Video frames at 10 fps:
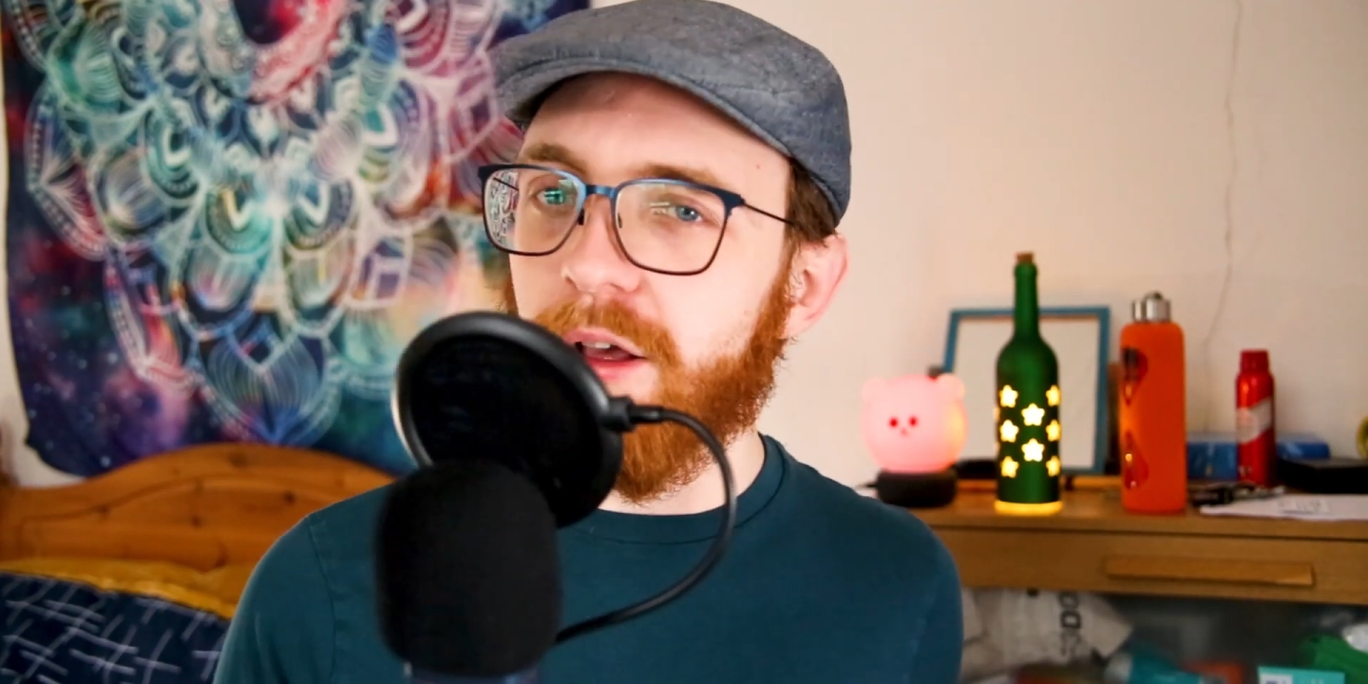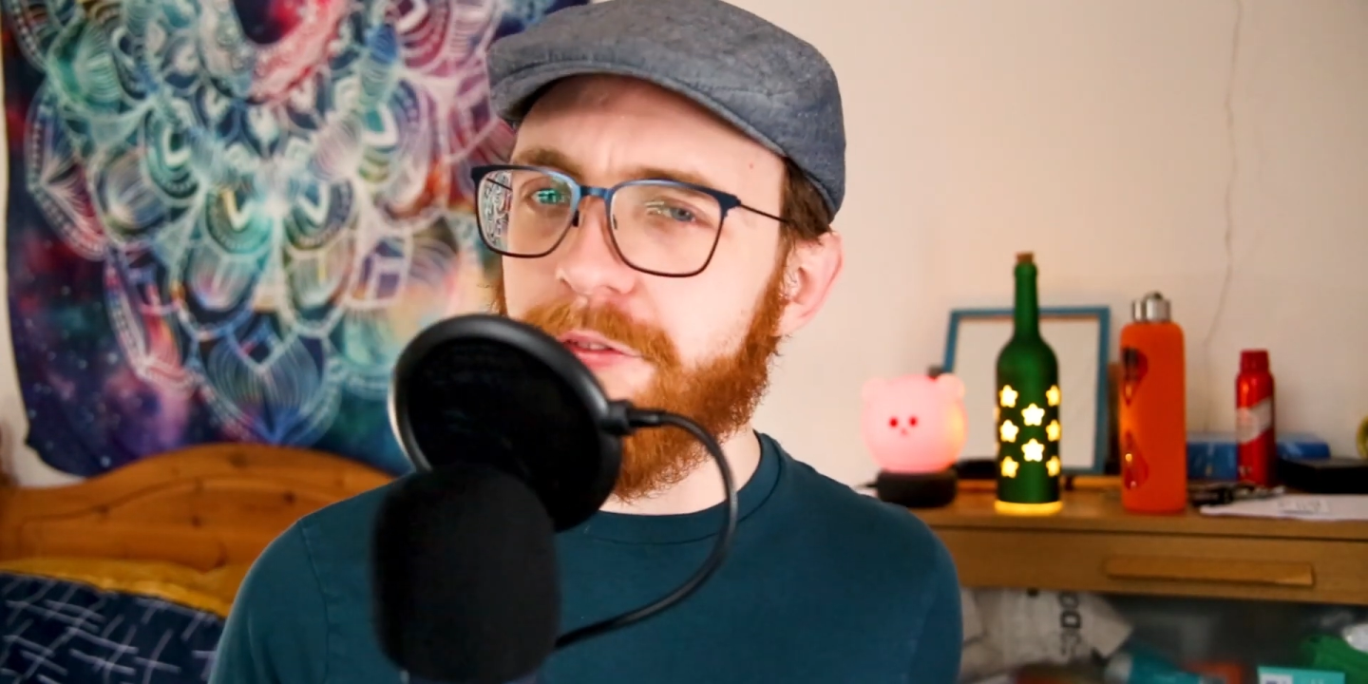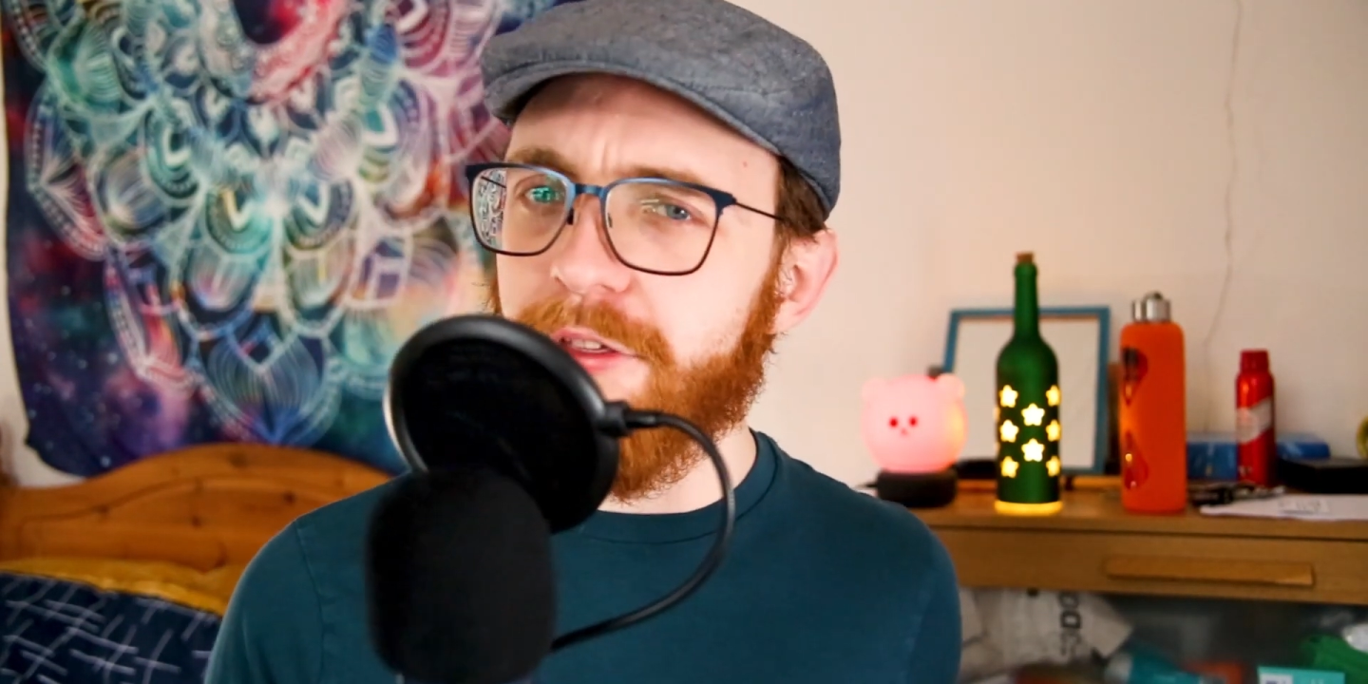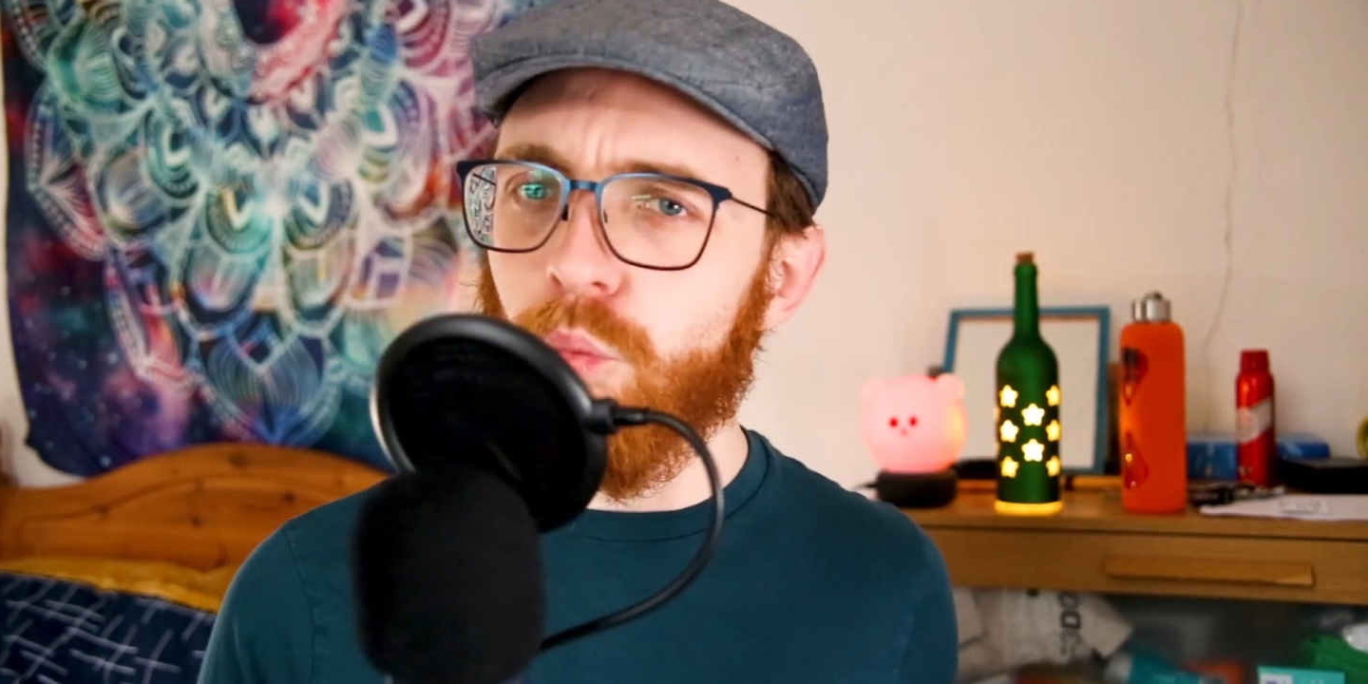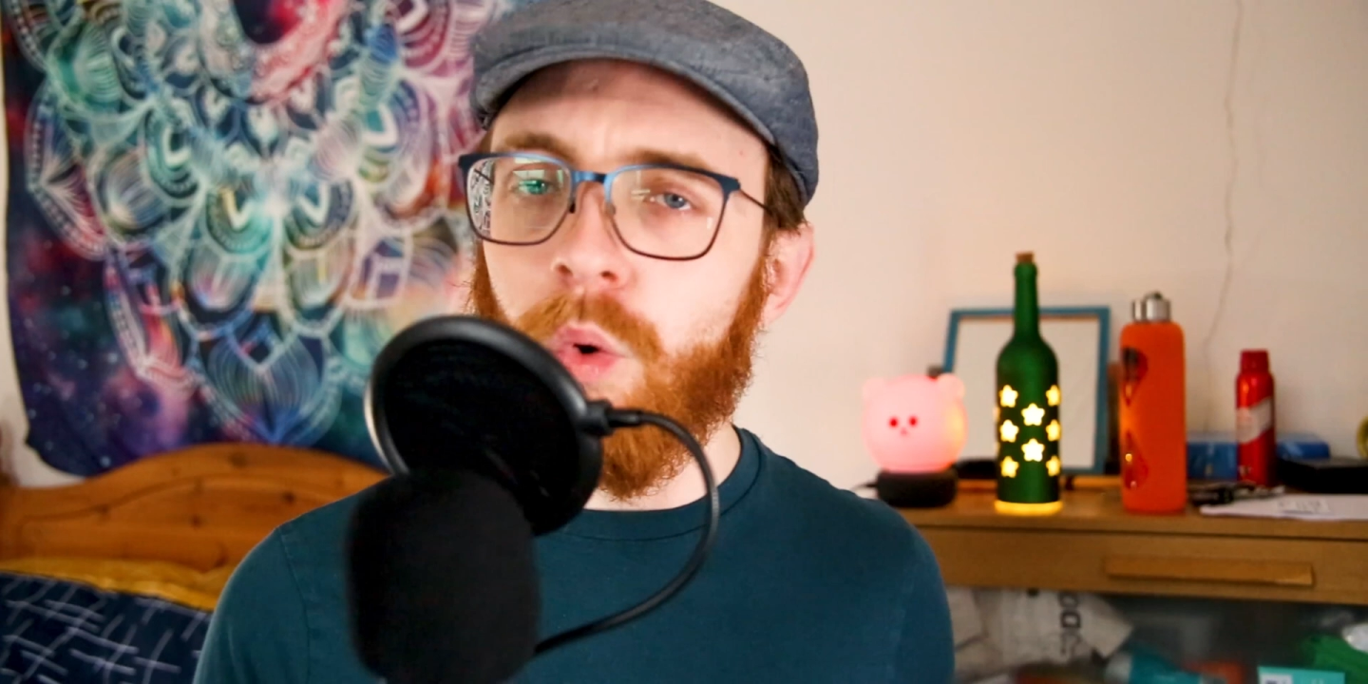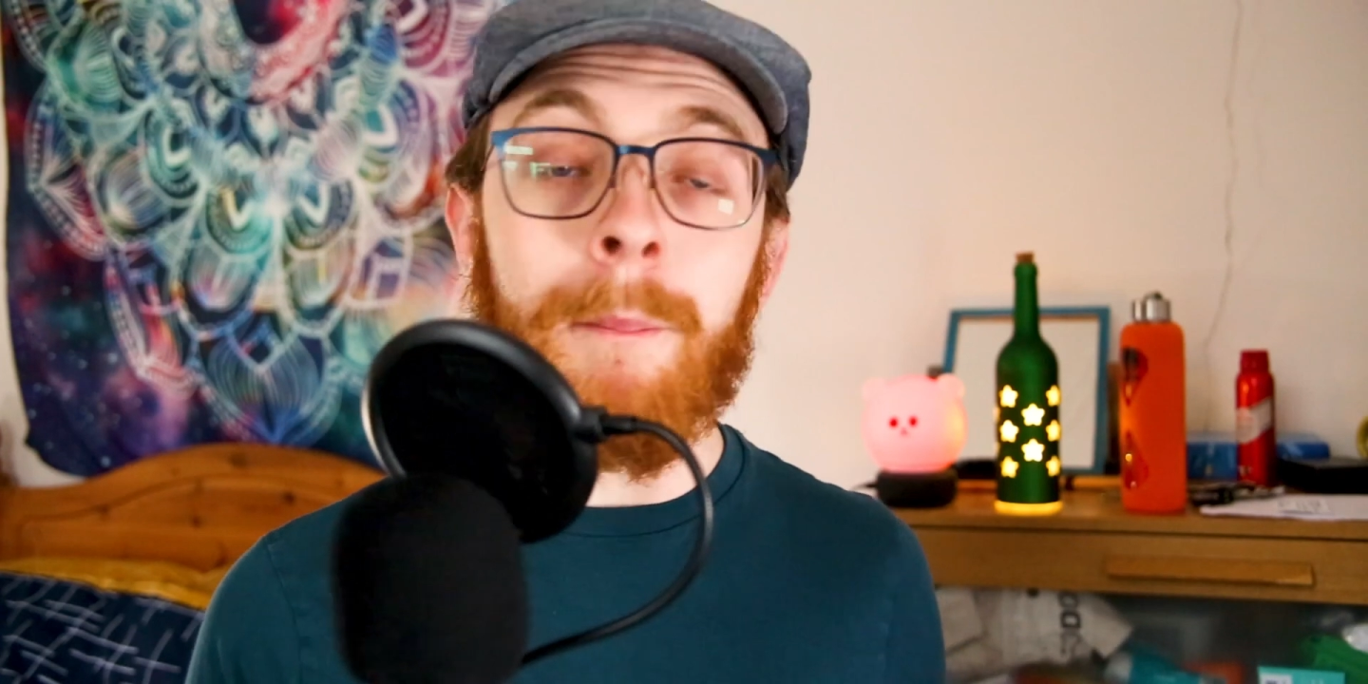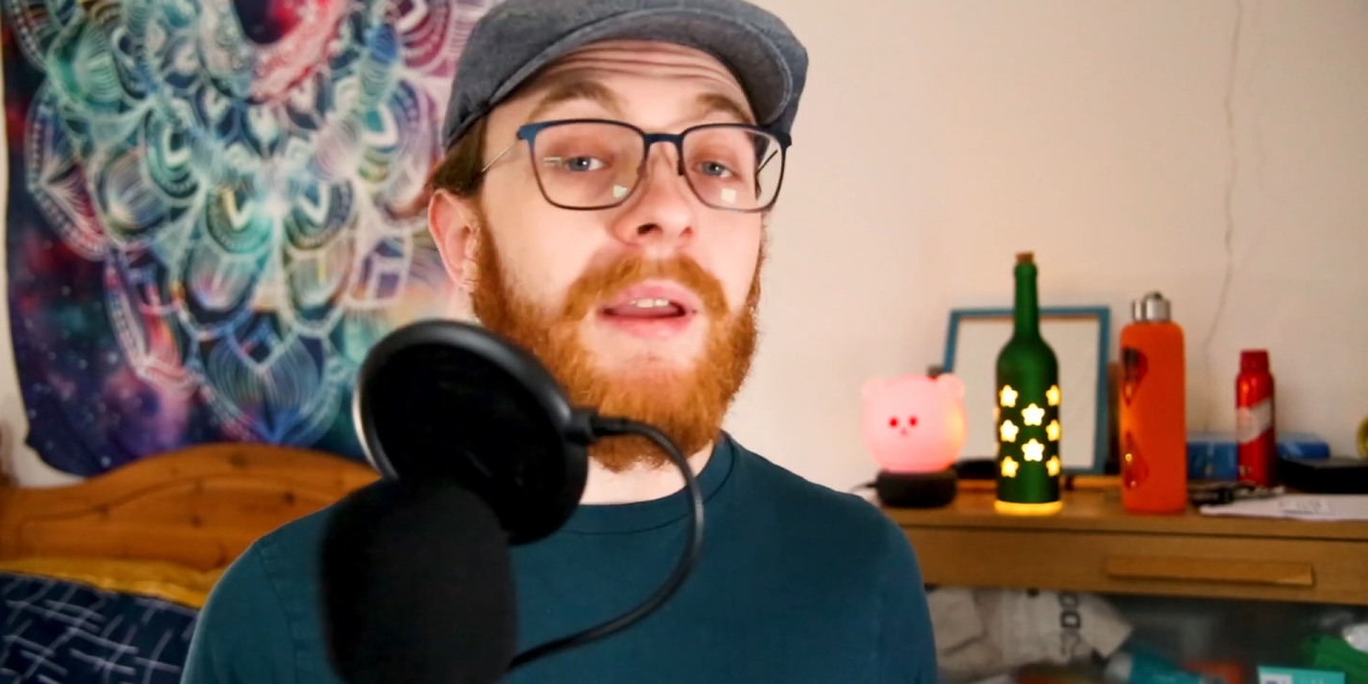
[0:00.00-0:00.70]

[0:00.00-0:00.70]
else that you want